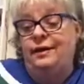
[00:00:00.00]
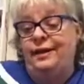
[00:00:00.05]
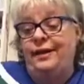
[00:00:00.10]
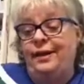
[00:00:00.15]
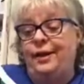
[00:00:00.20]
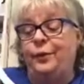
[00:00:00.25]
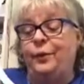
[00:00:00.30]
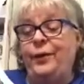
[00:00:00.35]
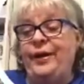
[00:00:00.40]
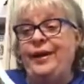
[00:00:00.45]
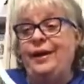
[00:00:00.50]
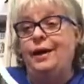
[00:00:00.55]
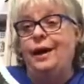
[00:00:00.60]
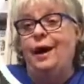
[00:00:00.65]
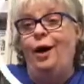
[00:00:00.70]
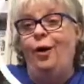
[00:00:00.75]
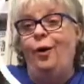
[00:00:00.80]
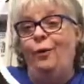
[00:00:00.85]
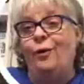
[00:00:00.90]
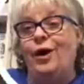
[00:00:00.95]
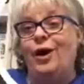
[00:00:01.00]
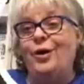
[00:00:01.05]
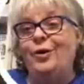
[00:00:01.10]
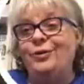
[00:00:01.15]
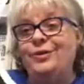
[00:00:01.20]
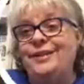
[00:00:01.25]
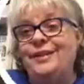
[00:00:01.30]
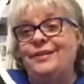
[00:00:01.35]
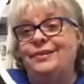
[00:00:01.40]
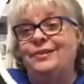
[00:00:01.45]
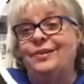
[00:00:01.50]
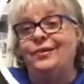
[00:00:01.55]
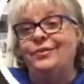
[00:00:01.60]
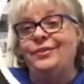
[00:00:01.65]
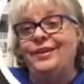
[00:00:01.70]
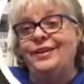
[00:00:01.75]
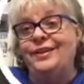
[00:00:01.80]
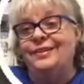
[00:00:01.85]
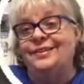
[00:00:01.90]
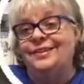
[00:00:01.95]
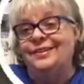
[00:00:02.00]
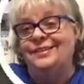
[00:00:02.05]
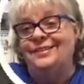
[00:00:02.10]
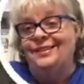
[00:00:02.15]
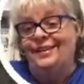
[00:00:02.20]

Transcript: Here we go. Oh, dear, oh, dear.